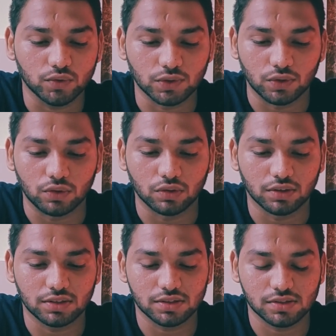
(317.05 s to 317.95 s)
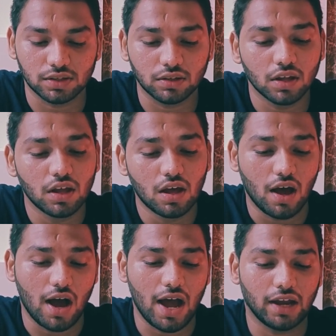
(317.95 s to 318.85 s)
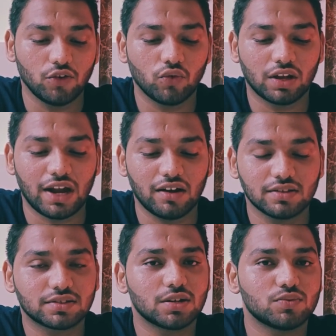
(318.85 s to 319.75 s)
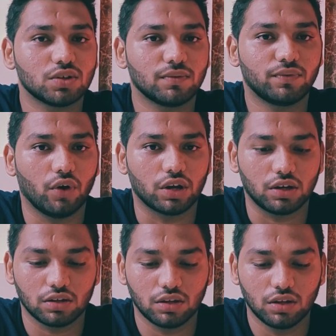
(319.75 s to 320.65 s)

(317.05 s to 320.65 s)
So this is it, and you can add a description for it.